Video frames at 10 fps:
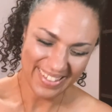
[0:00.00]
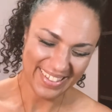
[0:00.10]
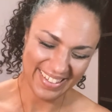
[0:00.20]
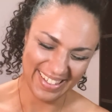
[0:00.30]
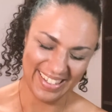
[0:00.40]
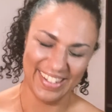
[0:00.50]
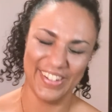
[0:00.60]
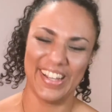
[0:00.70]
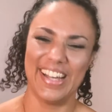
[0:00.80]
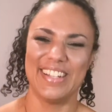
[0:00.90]
Yeah,
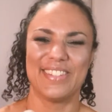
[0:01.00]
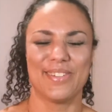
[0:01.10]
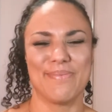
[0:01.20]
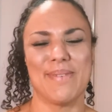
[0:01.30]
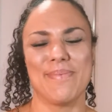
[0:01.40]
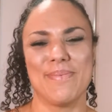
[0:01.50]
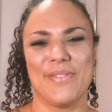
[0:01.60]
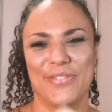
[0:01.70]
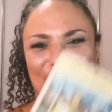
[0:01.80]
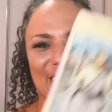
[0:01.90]
okay, so remember
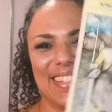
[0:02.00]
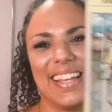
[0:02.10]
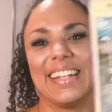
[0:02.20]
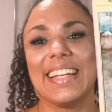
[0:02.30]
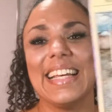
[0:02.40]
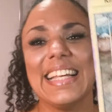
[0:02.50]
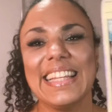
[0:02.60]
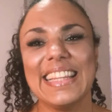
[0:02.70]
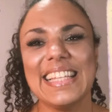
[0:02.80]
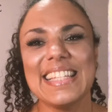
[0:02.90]
before I said,
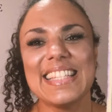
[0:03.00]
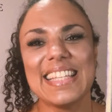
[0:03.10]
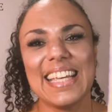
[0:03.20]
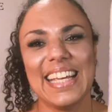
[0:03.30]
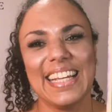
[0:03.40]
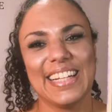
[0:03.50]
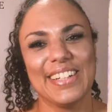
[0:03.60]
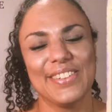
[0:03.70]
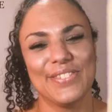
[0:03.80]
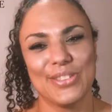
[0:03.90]
this King
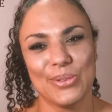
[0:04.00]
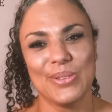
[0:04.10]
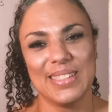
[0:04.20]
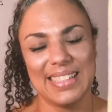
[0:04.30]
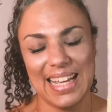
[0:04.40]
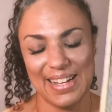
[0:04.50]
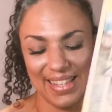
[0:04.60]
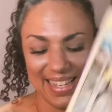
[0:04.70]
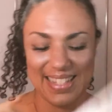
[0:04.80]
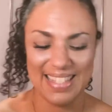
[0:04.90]
of Swords is how
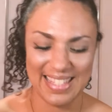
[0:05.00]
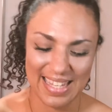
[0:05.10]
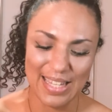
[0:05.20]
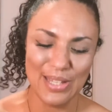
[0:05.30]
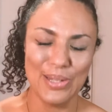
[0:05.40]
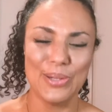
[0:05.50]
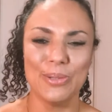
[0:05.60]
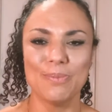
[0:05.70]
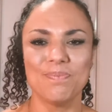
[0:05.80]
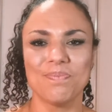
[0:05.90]
they see
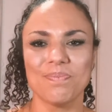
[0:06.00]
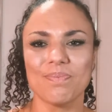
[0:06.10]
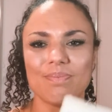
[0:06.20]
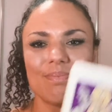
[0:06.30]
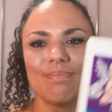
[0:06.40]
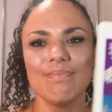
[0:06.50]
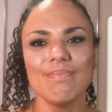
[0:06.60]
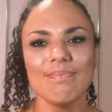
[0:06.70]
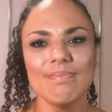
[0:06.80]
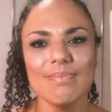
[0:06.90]
you.
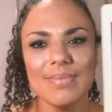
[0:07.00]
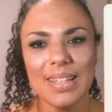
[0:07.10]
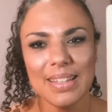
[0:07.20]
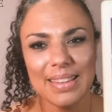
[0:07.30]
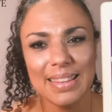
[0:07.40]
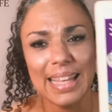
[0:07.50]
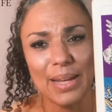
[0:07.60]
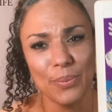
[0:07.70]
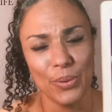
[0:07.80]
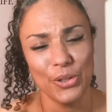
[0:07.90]
They
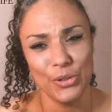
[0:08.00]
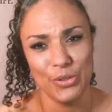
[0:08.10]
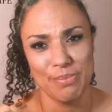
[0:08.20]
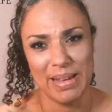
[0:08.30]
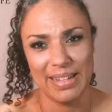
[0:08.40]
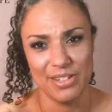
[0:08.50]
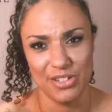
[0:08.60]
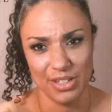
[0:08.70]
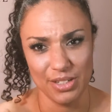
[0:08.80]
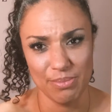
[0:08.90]
want you to make a
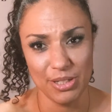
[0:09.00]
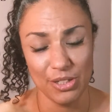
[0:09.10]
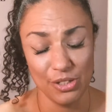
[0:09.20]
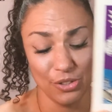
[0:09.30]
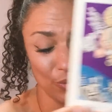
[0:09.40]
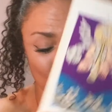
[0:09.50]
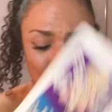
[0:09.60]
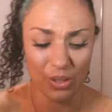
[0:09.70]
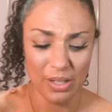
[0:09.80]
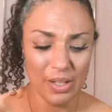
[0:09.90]
judgment. You
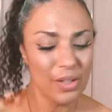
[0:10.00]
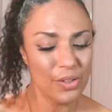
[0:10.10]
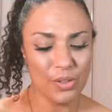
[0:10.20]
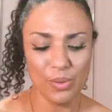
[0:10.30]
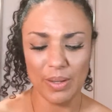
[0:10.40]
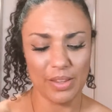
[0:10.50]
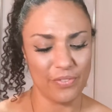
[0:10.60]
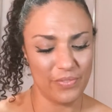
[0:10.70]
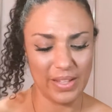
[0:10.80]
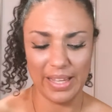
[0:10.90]
are the
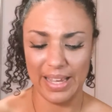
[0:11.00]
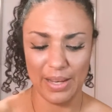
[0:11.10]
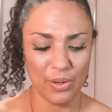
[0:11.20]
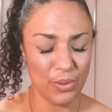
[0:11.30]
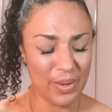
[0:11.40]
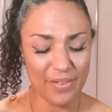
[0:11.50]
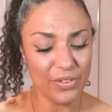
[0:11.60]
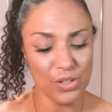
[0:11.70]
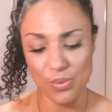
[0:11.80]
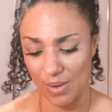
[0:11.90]
figurehead. Whoever
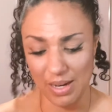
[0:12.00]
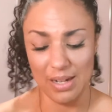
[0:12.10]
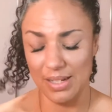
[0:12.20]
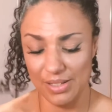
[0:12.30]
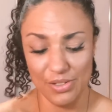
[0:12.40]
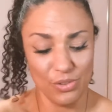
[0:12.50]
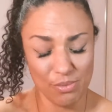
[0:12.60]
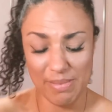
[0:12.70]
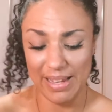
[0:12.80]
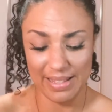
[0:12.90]
you are,
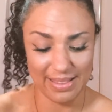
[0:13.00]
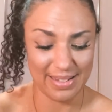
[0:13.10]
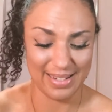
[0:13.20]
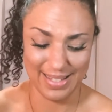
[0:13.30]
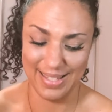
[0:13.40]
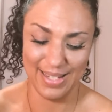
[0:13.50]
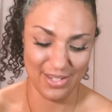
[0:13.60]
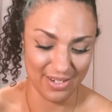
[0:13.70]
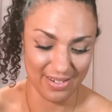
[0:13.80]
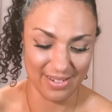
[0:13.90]
you're making the
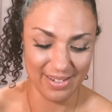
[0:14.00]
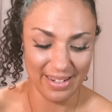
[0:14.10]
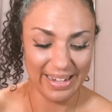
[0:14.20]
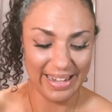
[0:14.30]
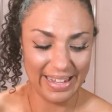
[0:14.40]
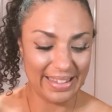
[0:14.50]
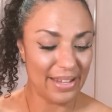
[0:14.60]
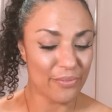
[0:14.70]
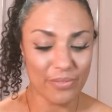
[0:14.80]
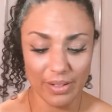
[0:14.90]
decision. And
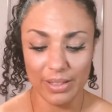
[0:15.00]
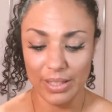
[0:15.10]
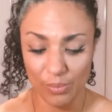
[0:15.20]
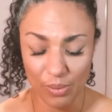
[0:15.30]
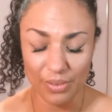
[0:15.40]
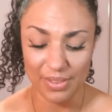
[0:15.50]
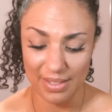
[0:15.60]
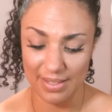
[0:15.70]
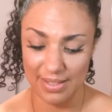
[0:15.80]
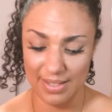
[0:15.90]
they really want
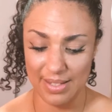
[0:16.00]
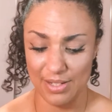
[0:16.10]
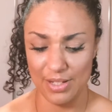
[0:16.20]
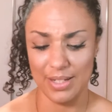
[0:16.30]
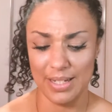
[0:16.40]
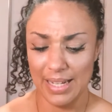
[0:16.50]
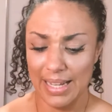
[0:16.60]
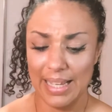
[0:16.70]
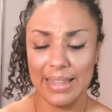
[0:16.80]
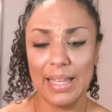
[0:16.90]
this decision.
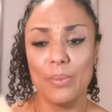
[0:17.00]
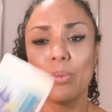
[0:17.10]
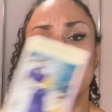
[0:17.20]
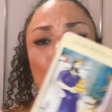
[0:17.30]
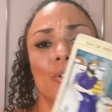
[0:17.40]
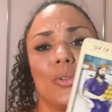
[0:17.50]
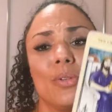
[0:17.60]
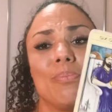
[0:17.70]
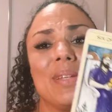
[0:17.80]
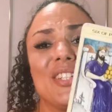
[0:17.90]
And they want you to
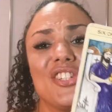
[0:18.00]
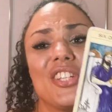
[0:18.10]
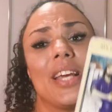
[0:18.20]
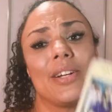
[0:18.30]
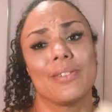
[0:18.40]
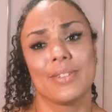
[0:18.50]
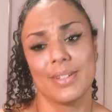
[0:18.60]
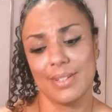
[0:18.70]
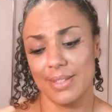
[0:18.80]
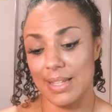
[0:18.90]
be
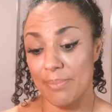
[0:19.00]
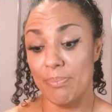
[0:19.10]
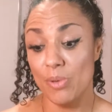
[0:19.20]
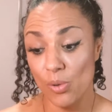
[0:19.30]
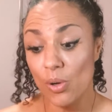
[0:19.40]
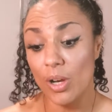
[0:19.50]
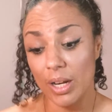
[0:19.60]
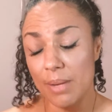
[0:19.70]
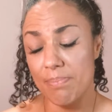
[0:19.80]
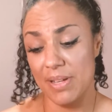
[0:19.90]
generous. You're
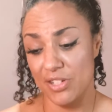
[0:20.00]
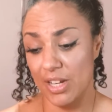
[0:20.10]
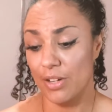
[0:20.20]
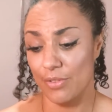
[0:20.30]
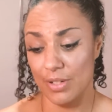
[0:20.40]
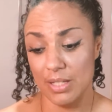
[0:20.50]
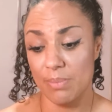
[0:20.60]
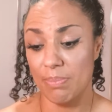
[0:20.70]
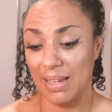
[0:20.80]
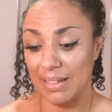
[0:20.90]
going to be generous,
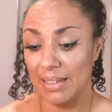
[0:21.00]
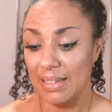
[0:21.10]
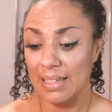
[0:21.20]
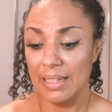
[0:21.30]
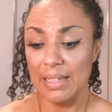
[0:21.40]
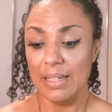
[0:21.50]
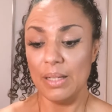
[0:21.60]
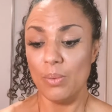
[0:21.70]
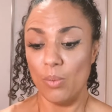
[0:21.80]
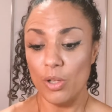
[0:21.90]
but
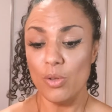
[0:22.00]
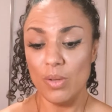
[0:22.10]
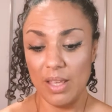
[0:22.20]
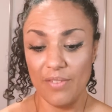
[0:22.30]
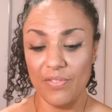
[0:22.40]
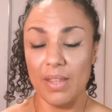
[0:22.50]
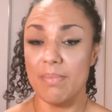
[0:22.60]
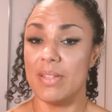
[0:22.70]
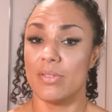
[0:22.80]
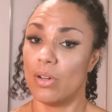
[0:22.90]
what you give them
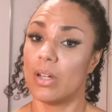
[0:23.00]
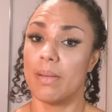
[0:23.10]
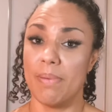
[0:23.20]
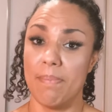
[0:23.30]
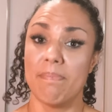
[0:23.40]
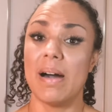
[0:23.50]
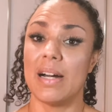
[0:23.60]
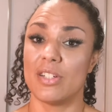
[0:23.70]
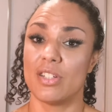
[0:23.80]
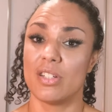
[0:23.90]
is not going to be
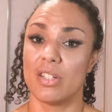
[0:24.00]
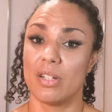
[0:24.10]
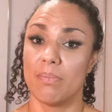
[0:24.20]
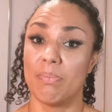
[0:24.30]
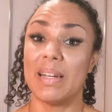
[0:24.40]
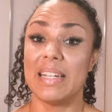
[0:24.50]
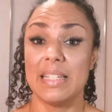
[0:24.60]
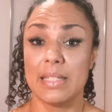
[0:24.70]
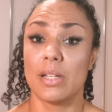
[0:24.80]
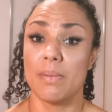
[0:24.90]
much, but it
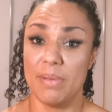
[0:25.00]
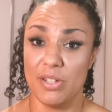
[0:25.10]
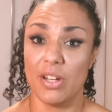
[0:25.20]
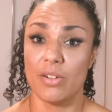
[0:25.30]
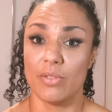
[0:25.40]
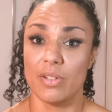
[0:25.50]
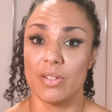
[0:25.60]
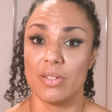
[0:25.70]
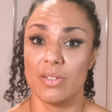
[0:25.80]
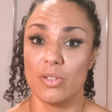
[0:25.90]
is going to be
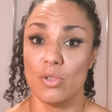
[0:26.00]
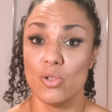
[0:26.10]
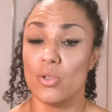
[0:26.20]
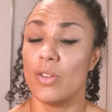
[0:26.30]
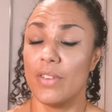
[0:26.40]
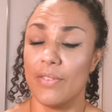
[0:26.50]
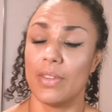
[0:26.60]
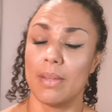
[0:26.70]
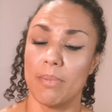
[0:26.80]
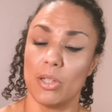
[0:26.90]
generous. You should have
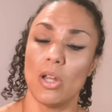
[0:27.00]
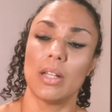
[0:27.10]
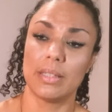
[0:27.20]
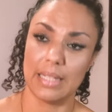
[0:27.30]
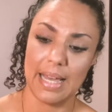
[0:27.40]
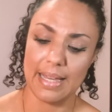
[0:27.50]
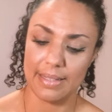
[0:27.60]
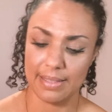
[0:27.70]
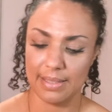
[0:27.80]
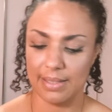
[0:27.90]
given them a lot
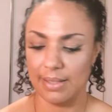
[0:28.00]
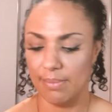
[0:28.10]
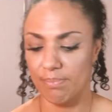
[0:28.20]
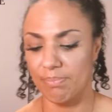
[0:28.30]
less.